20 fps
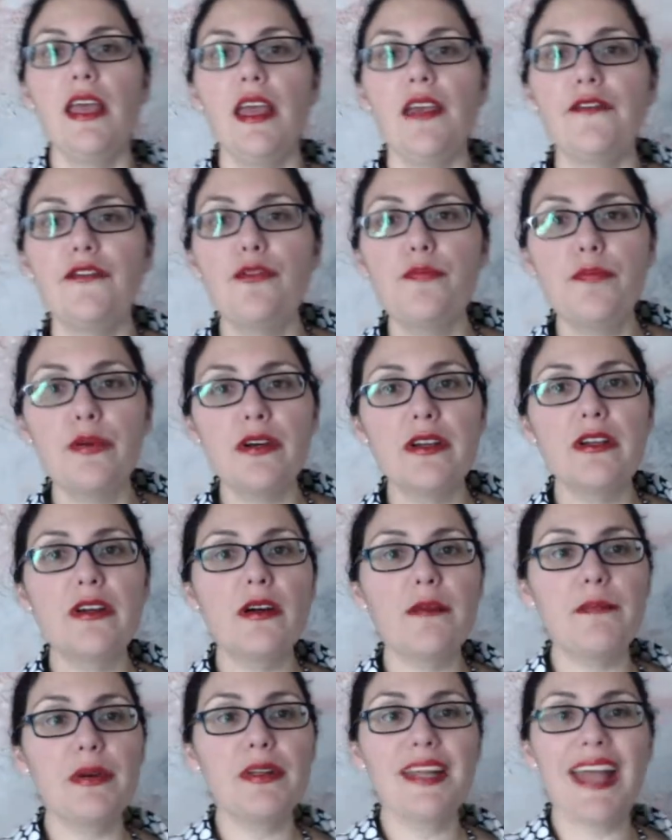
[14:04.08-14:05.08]
If you put
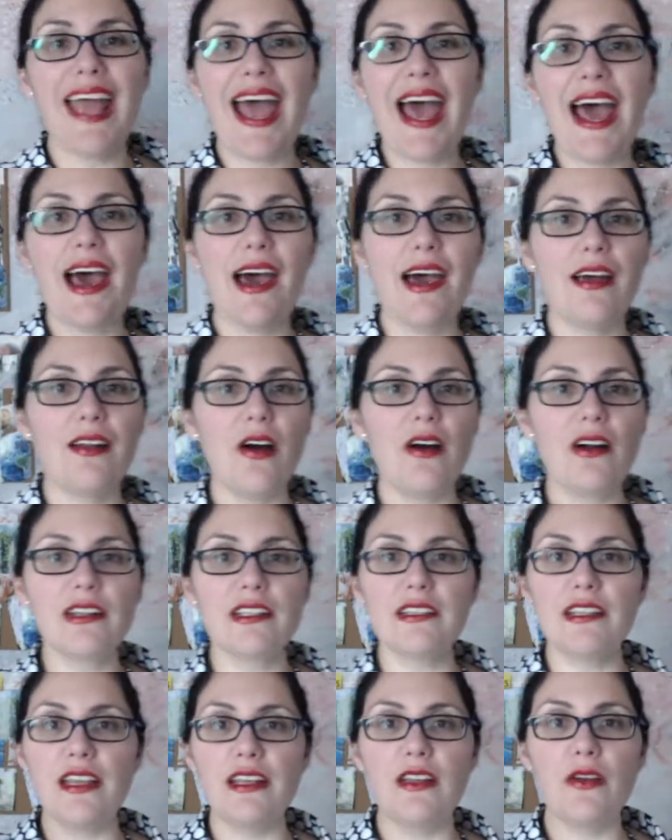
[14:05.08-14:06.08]
up an ad on
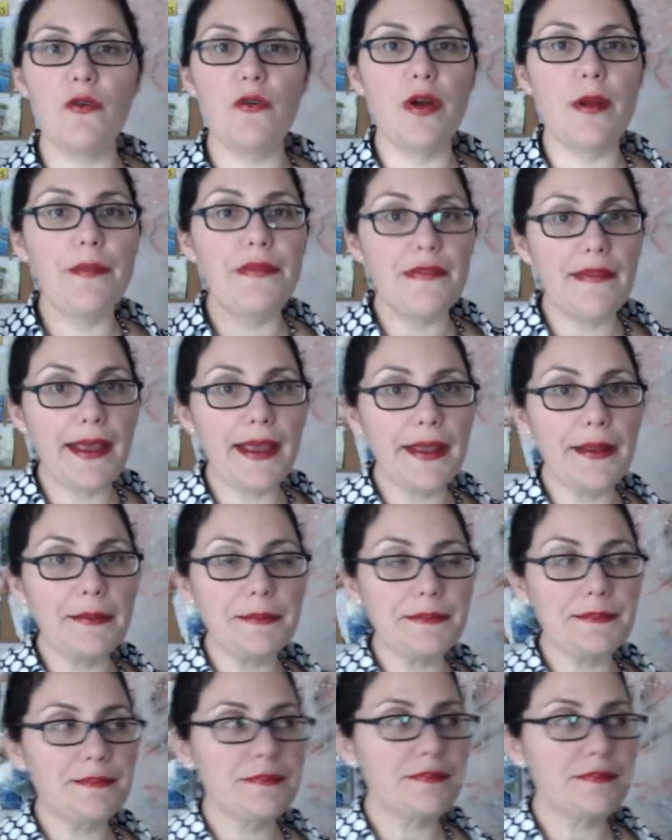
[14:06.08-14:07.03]
a dating website,